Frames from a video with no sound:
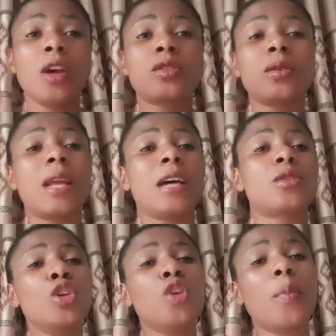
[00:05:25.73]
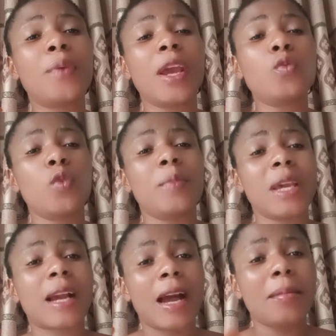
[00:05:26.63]
so that your brain will
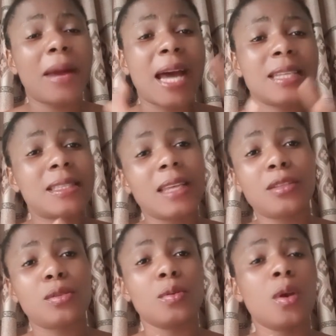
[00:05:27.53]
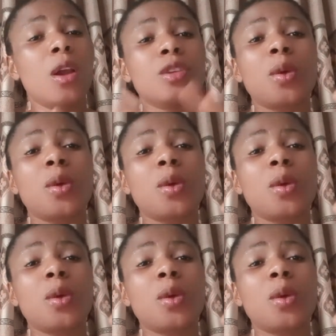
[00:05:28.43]
be calm and settled.